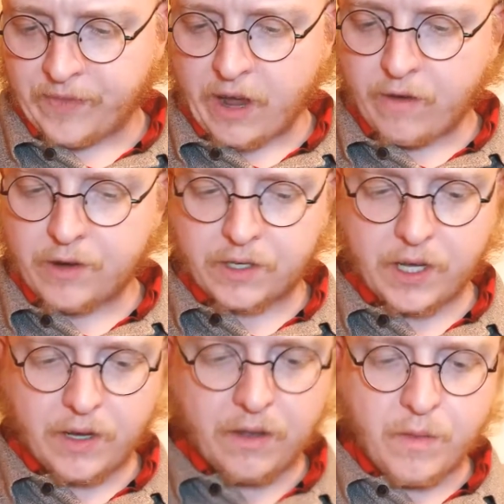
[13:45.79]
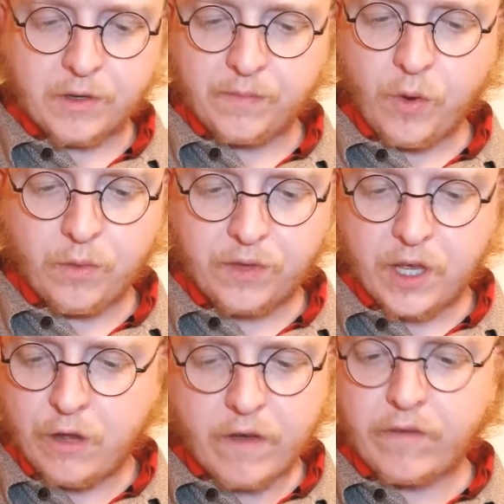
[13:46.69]
I've got to tell you the most important
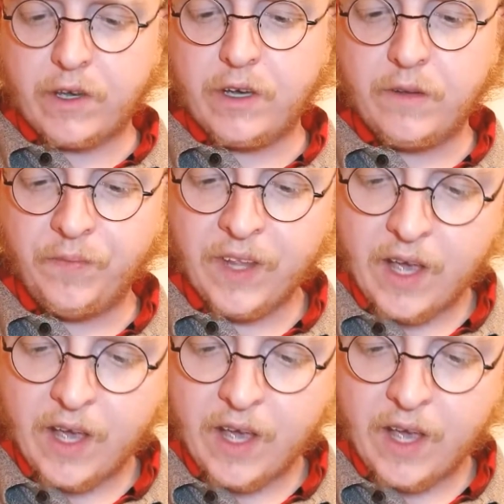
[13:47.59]
thing you've ever heard.